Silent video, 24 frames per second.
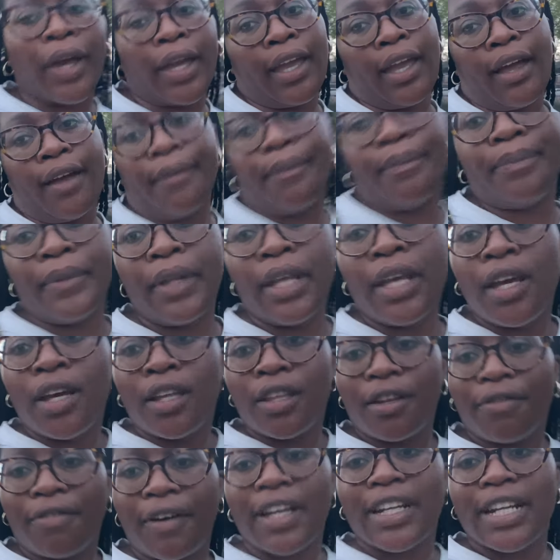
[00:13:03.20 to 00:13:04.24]
Yeah,
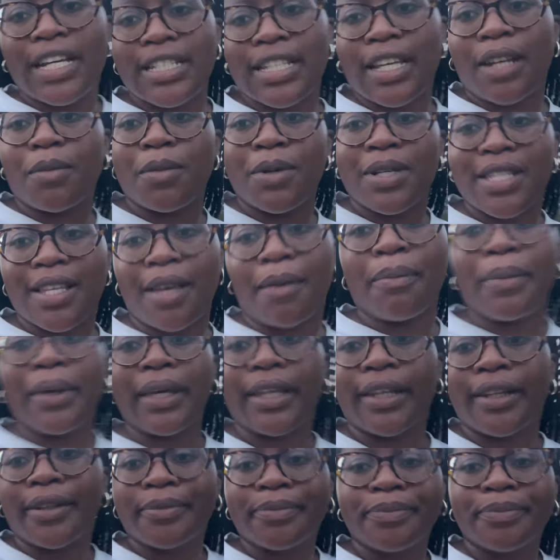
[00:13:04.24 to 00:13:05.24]
they'll find us at Mozambique.